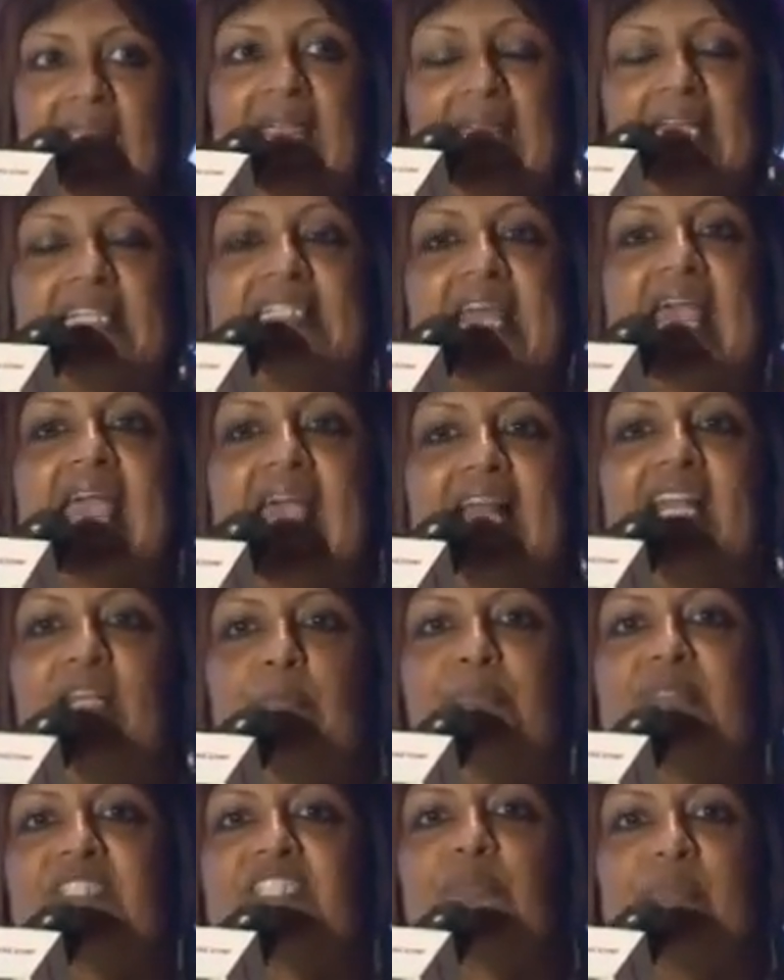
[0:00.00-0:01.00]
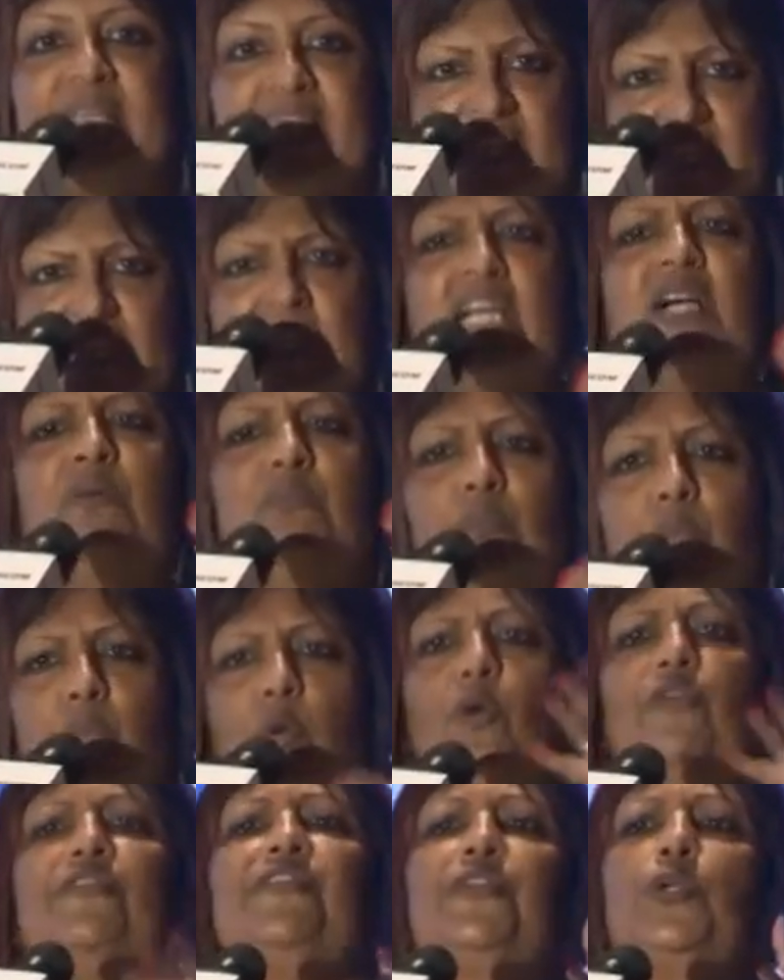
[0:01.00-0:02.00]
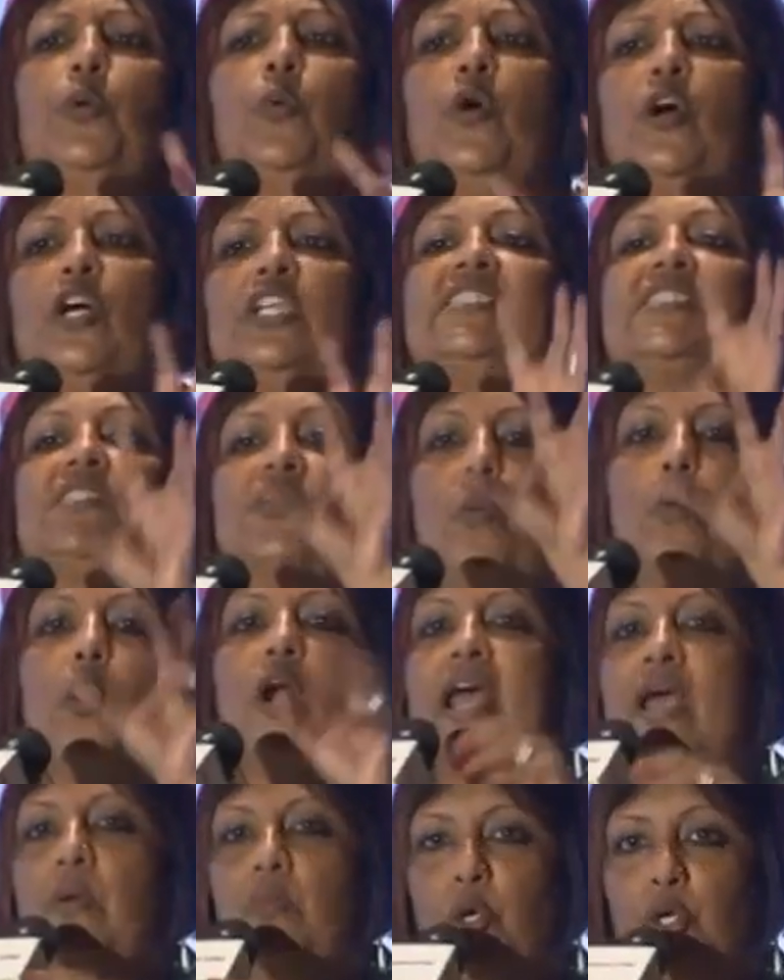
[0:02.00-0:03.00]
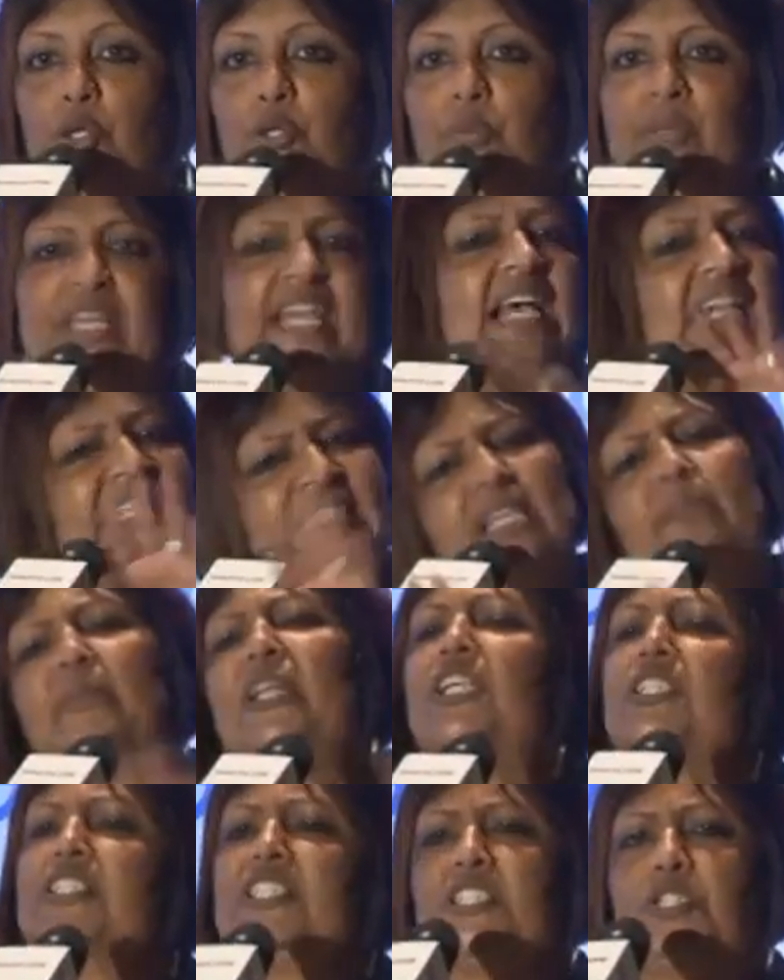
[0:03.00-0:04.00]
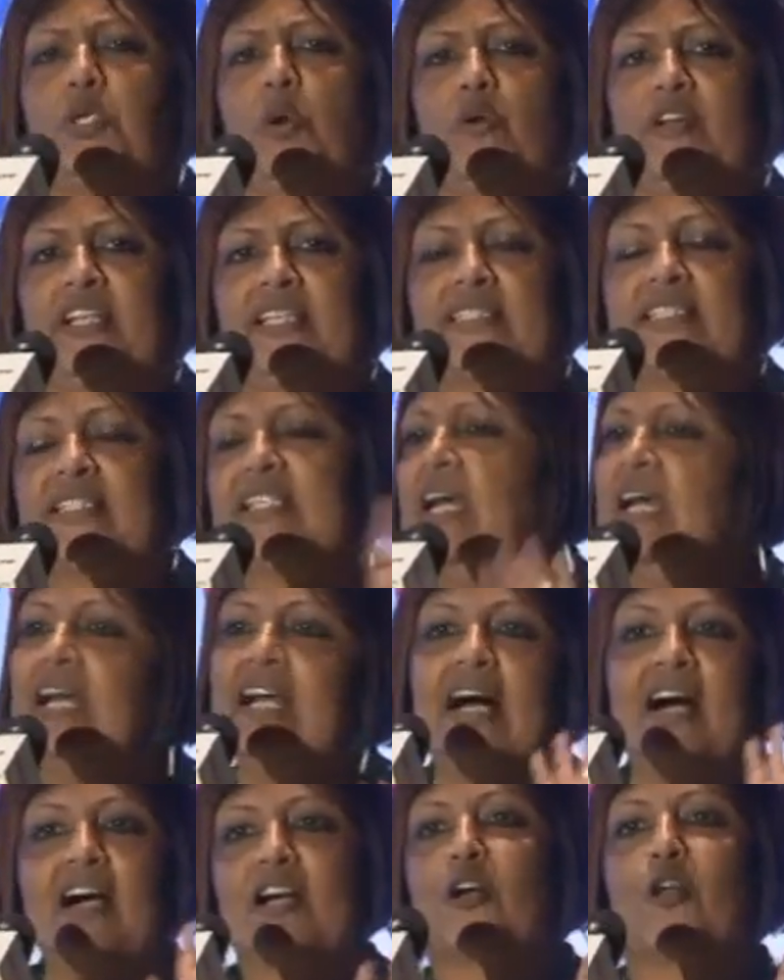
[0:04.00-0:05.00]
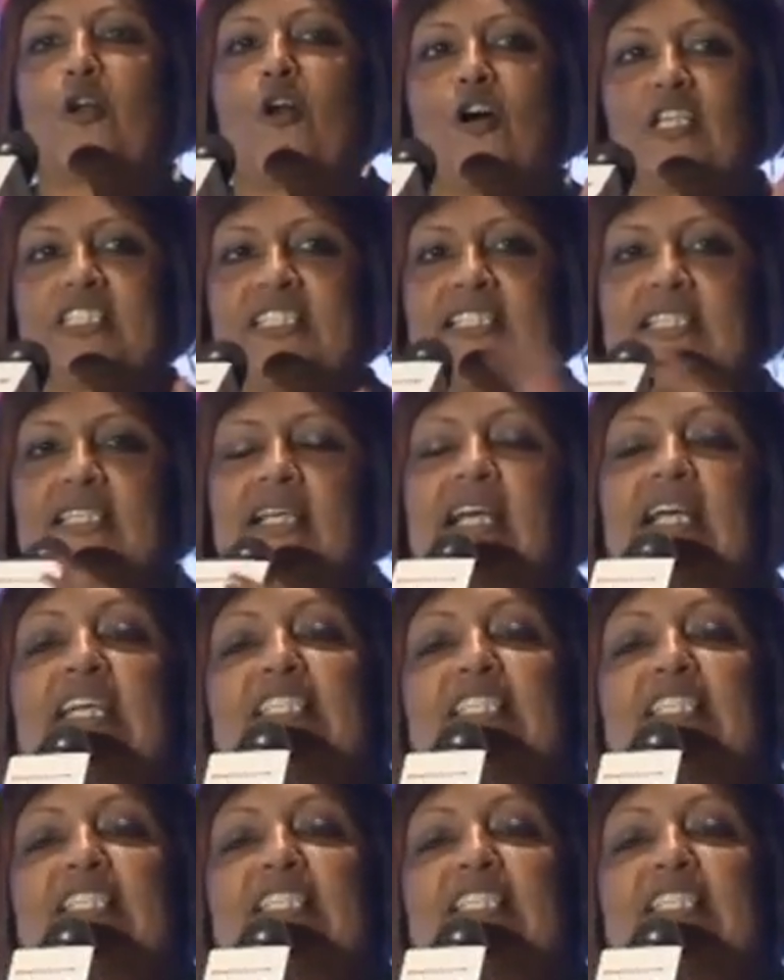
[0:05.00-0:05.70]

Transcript: it helps me move towards what I want to be. Similar stories across.